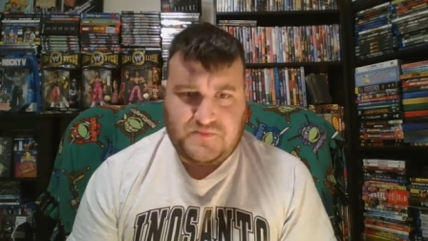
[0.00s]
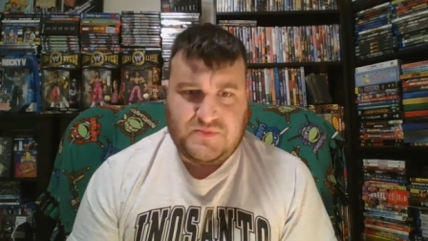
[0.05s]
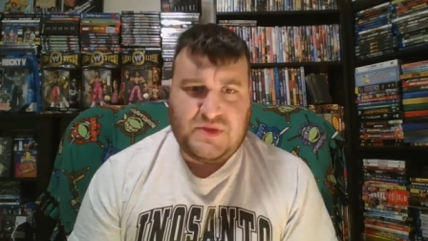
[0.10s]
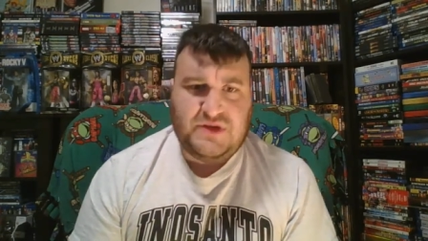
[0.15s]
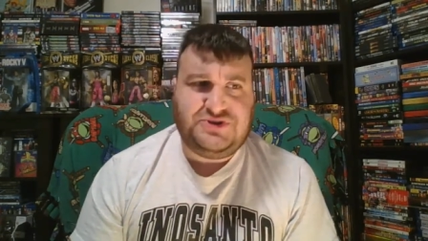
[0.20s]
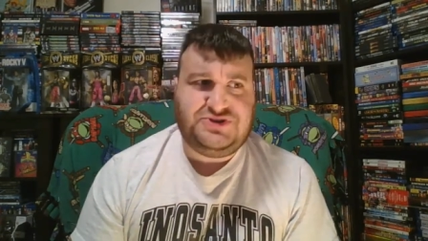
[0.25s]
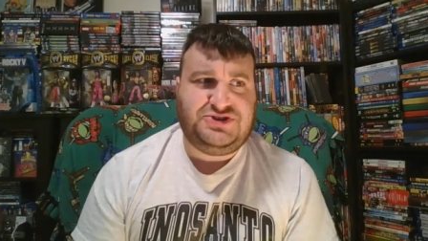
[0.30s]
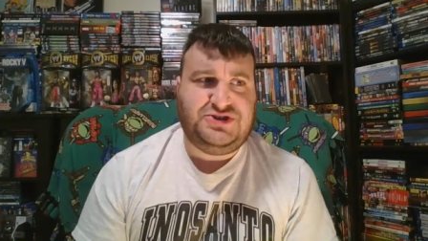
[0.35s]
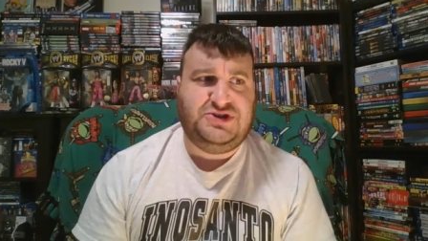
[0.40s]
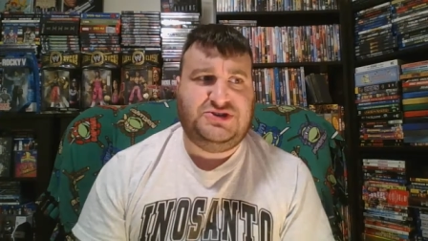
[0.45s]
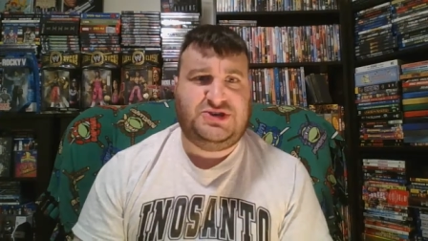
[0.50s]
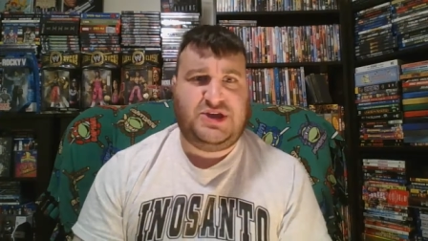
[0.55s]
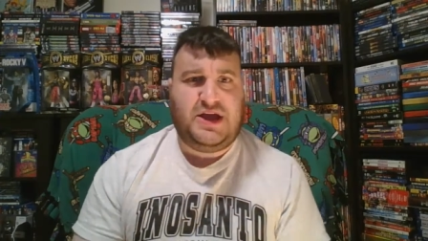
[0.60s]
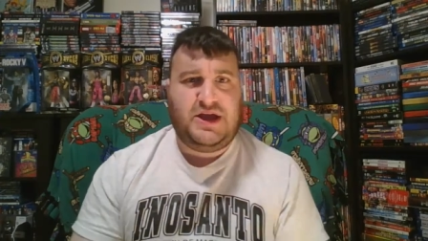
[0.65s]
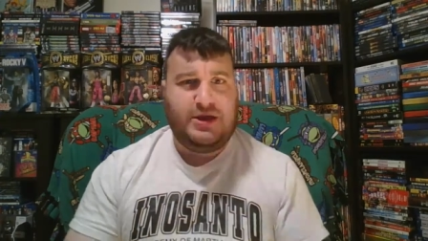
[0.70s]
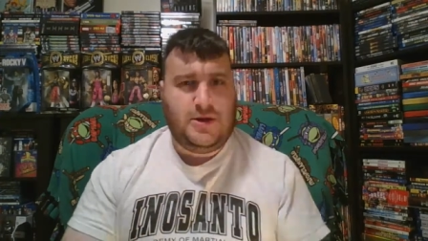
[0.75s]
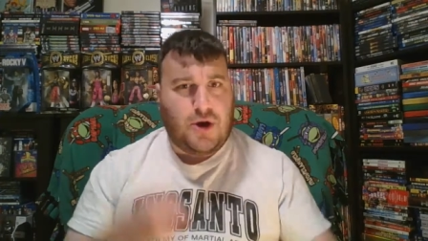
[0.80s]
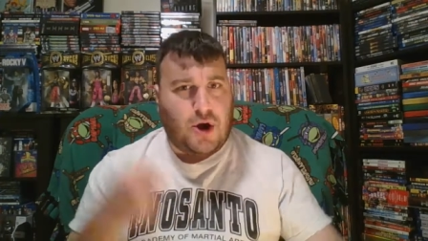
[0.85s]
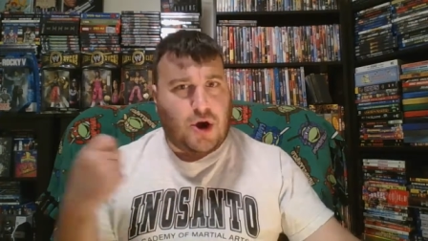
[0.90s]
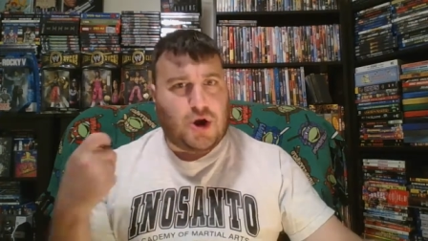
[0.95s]
she's
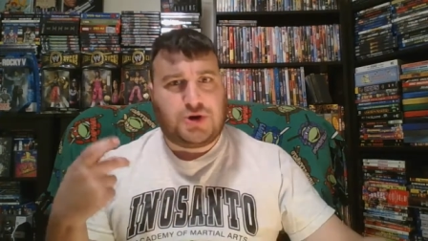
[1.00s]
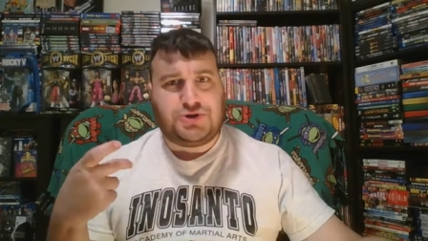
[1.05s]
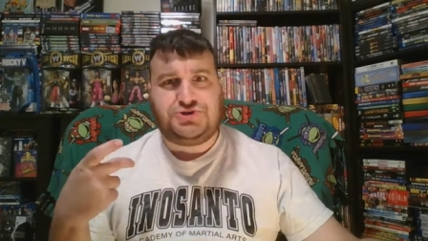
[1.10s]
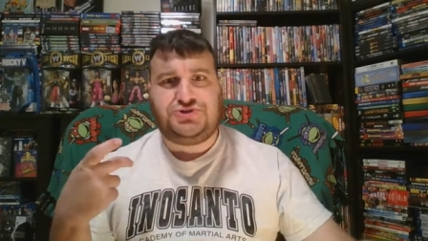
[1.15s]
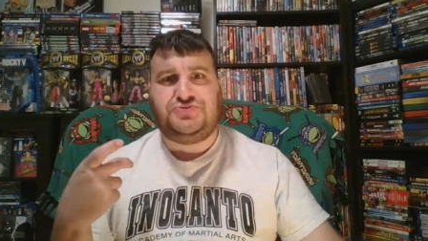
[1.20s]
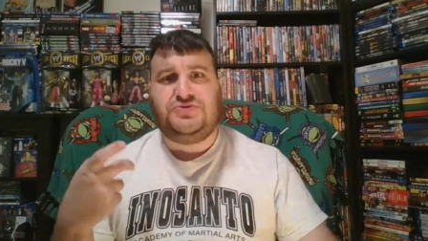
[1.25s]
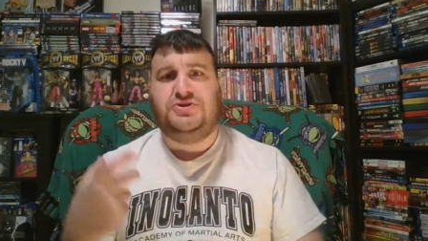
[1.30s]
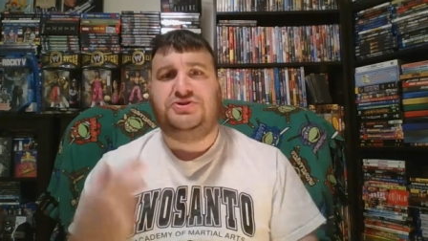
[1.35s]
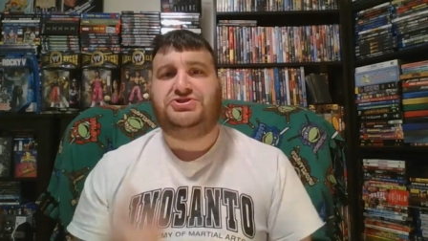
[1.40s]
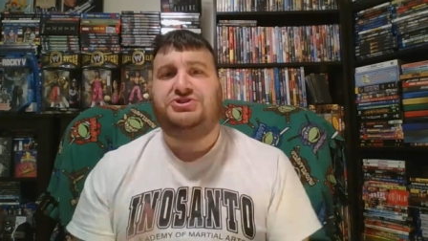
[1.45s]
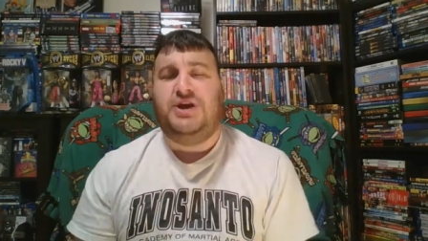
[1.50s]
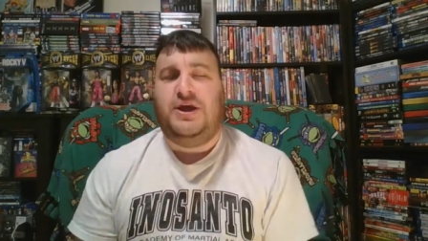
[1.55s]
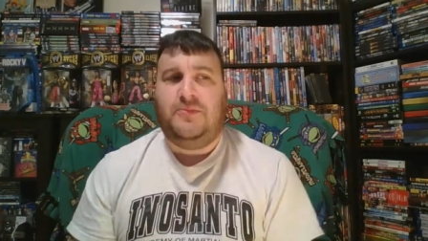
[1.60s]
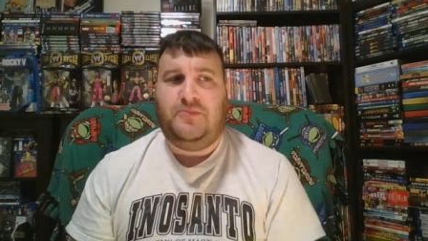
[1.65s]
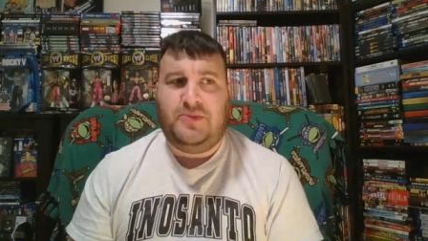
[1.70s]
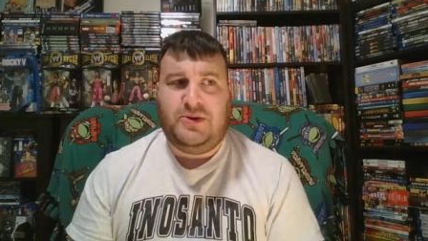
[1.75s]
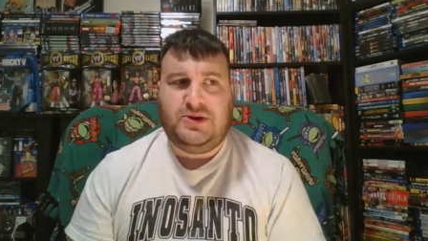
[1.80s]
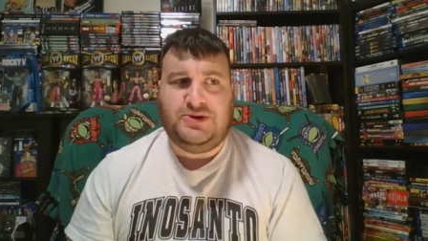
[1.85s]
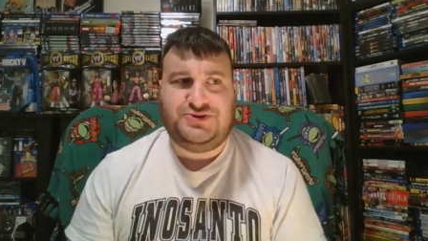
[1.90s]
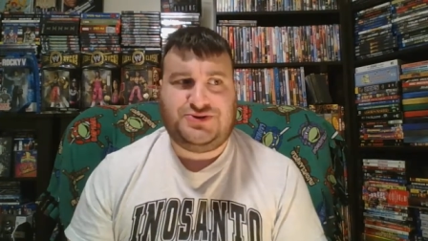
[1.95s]
a archery
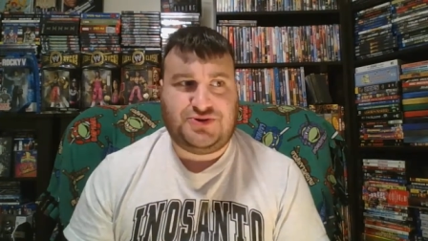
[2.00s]
champion,